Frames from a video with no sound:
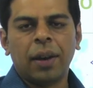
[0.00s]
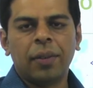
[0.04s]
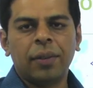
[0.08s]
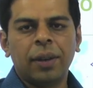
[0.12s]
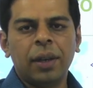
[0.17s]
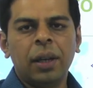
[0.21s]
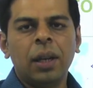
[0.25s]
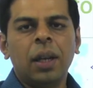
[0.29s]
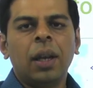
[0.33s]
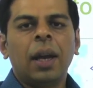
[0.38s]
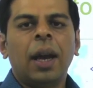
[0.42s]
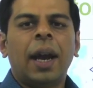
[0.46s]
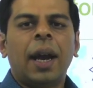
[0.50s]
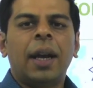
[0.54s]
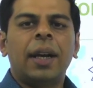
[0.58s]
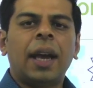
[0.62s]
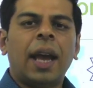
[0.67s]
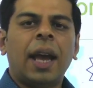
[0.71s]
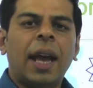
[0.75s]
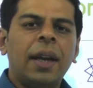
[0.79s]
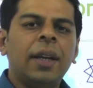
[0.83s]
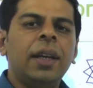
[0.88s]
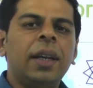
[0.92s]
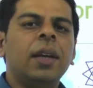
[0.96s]
and
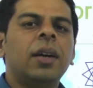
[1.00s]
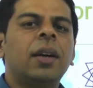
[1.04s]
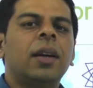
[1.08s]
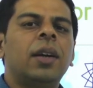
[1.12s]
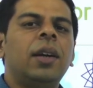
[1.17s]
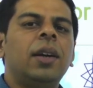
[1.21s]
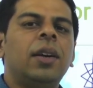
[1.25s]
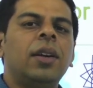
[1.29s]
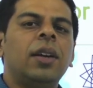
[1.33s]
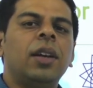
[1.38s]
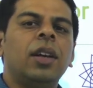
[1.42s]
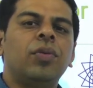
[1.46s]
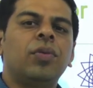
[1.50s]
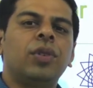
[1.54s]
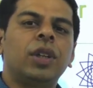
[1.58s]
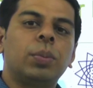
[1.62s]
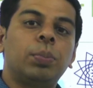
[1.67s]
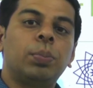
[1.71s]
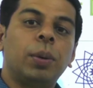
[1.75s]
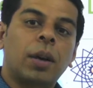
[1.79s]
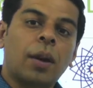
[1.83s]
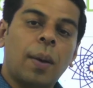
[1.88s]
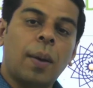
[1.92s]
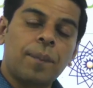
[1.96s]
any country which
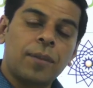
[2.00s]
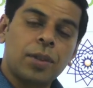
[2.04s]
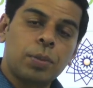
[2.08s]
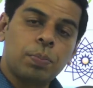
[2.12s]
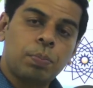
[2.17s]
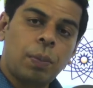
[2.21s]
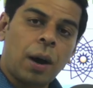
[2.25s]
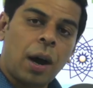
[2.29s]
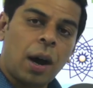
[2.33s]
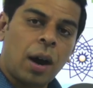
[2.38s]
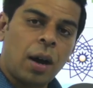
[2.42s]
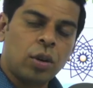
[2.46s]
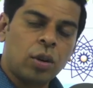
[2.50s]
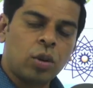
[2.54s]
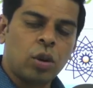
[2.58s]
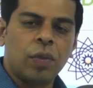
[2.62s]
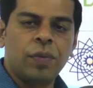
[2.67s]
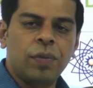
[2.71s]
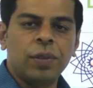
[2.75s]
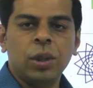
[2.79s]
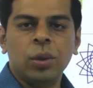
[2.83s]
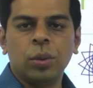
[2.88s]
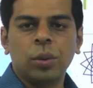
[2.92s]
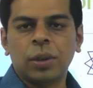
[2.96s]
becomes part of
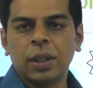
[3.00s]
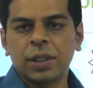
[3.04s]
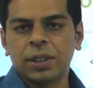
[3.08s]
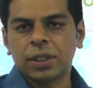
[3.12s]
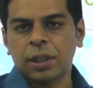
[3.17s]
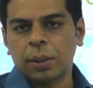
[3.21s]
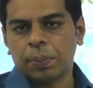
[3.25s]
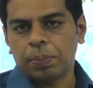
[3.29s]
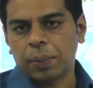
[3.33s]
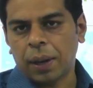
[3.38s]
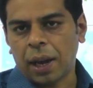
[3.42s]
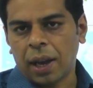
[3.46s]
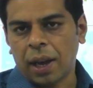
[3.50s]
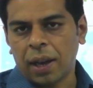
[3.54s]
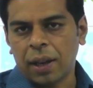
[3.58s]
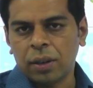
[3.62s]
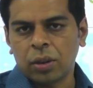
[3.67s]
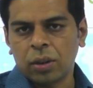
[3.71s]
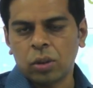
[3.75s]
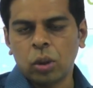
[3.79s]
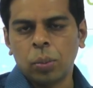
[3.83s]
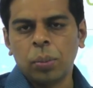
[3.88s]
nuclear supplier group